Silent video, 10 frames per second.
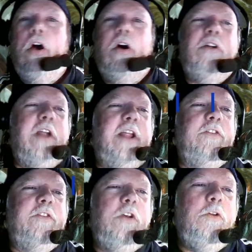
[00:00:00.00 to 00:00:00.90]

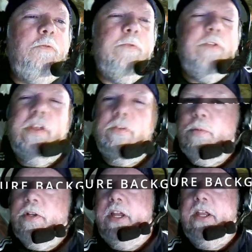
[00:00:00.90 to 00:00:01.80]
Alright, so this
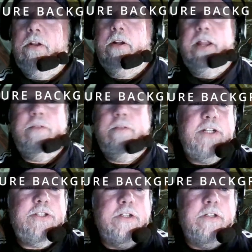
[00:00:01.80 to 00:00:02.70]
particular
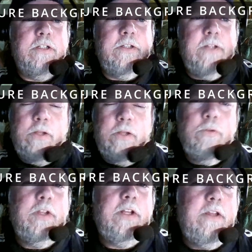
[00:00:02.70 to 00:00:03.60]
adventure, the
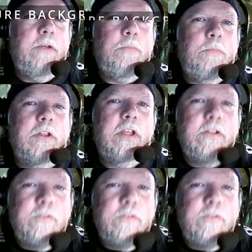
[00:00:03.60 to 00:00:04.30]
Oozing Temple,